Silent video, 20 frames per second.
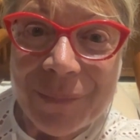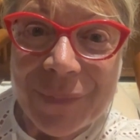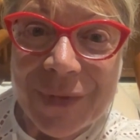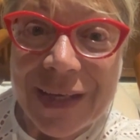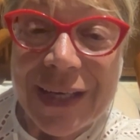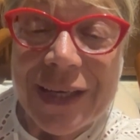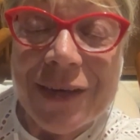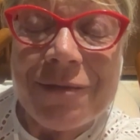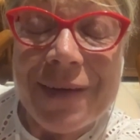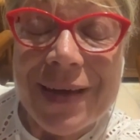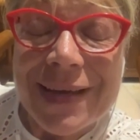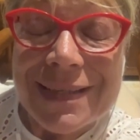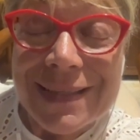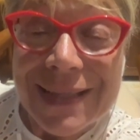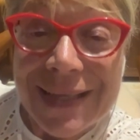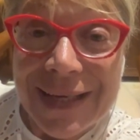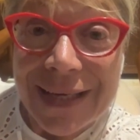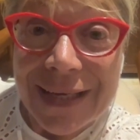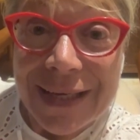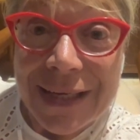
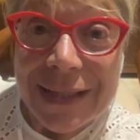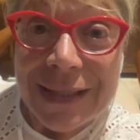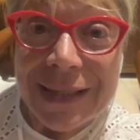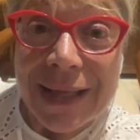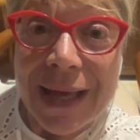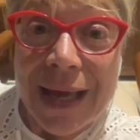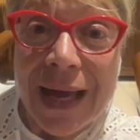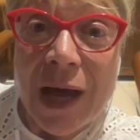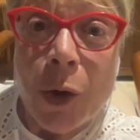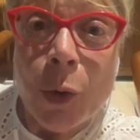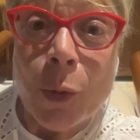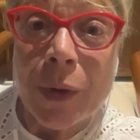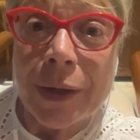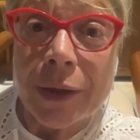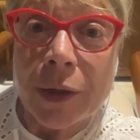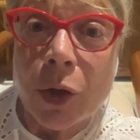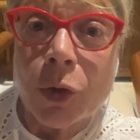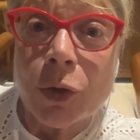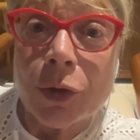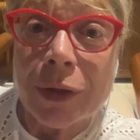investing in it, our
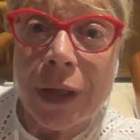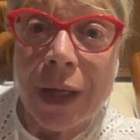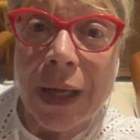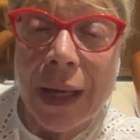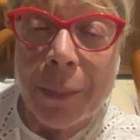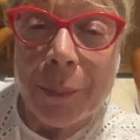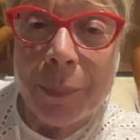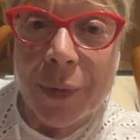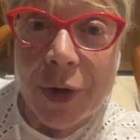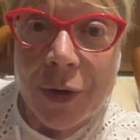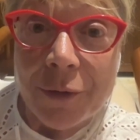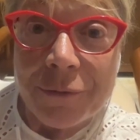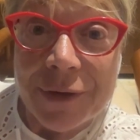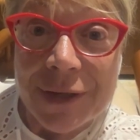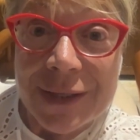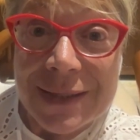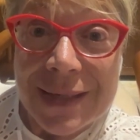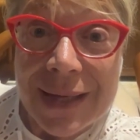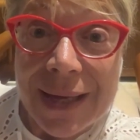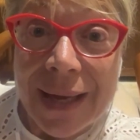own
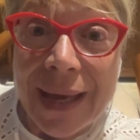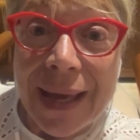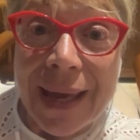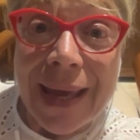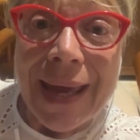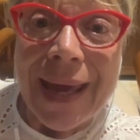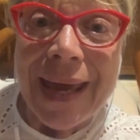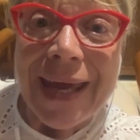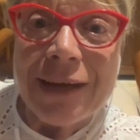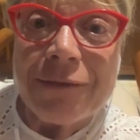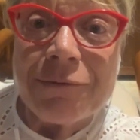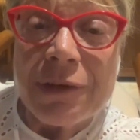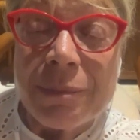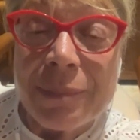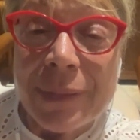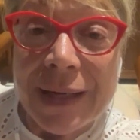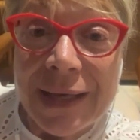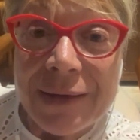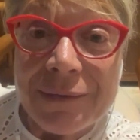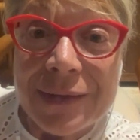profits. And we
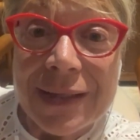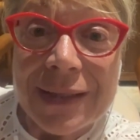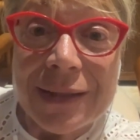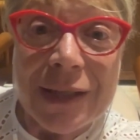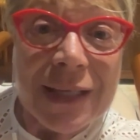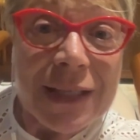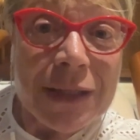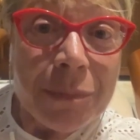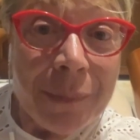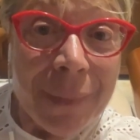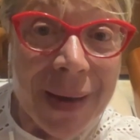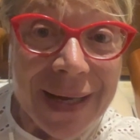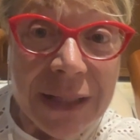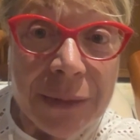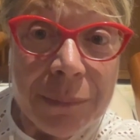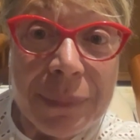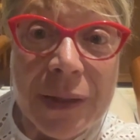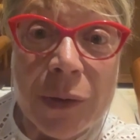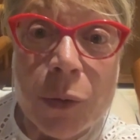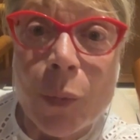believe that it
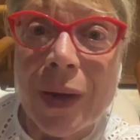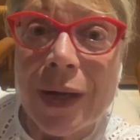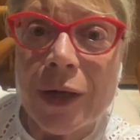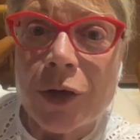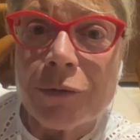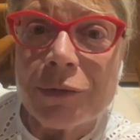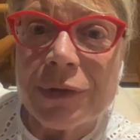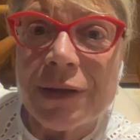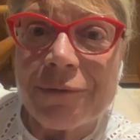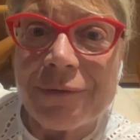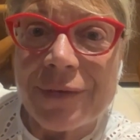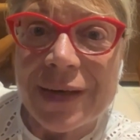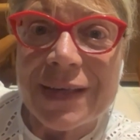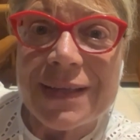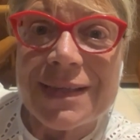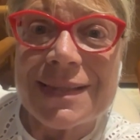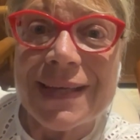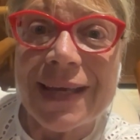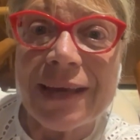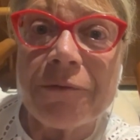might be one of the very
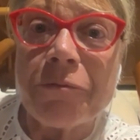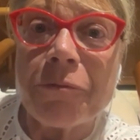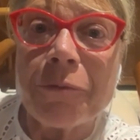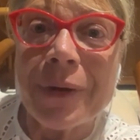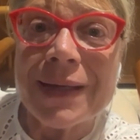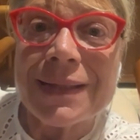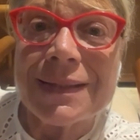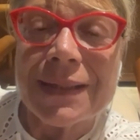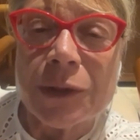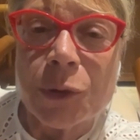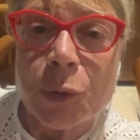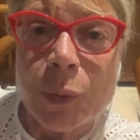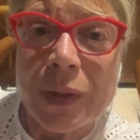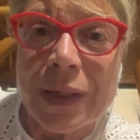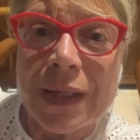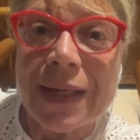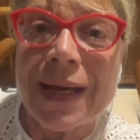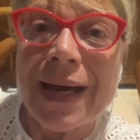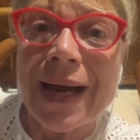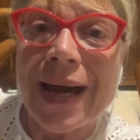safe ways that
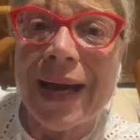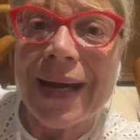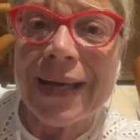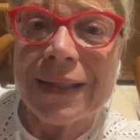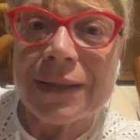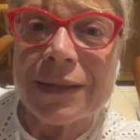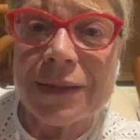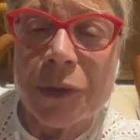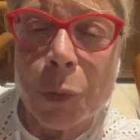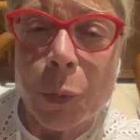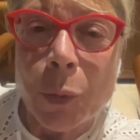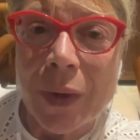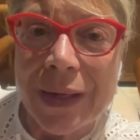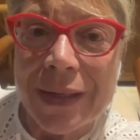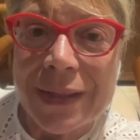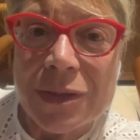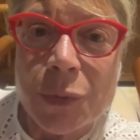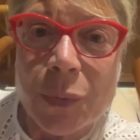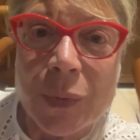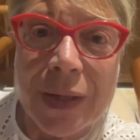we guide the
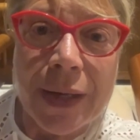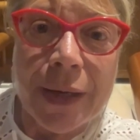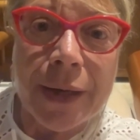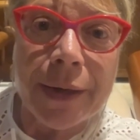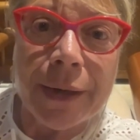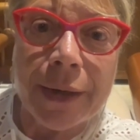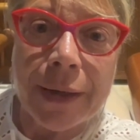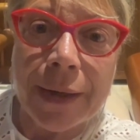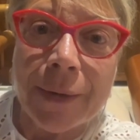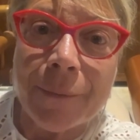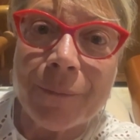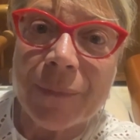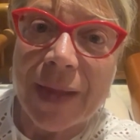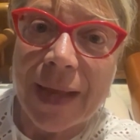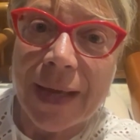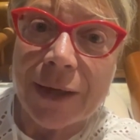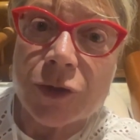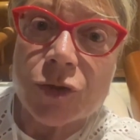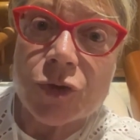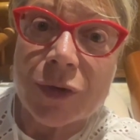ways we are
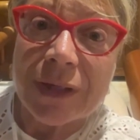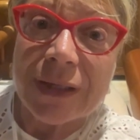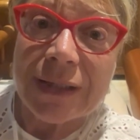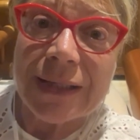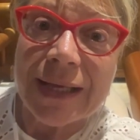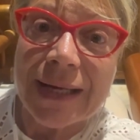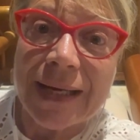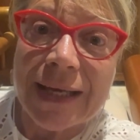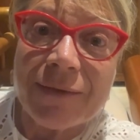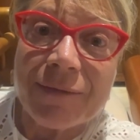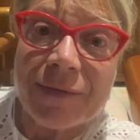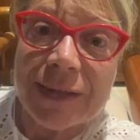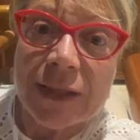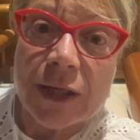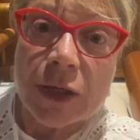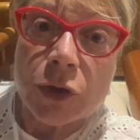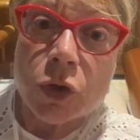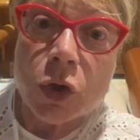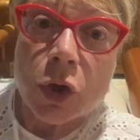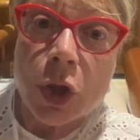actually dealing with
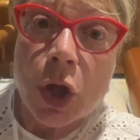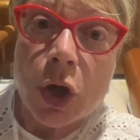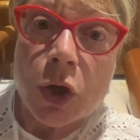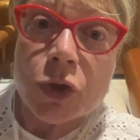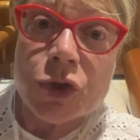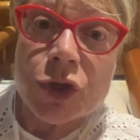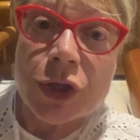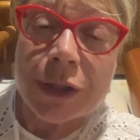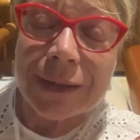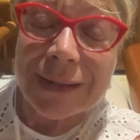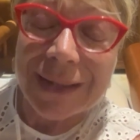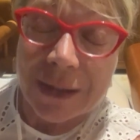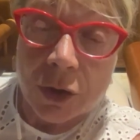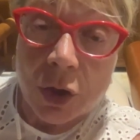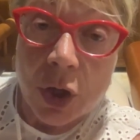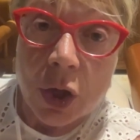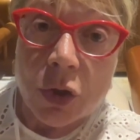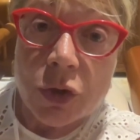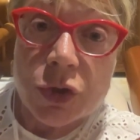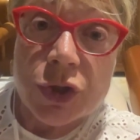
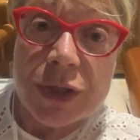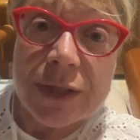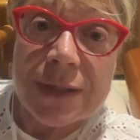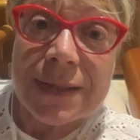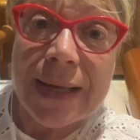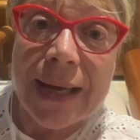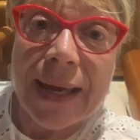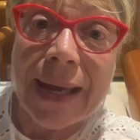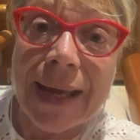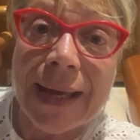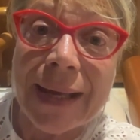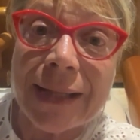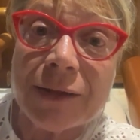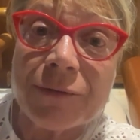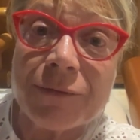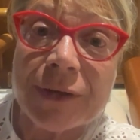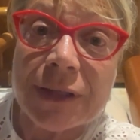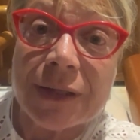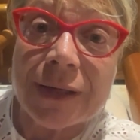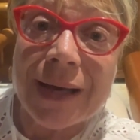technologies and
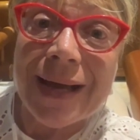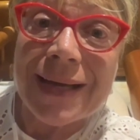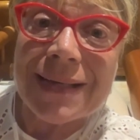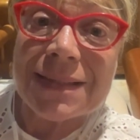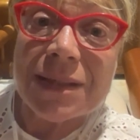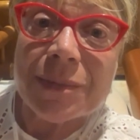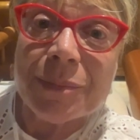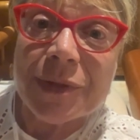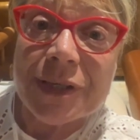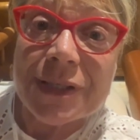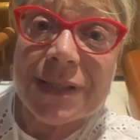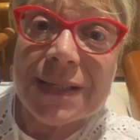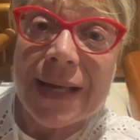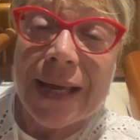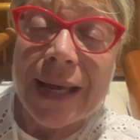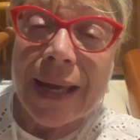with the customers.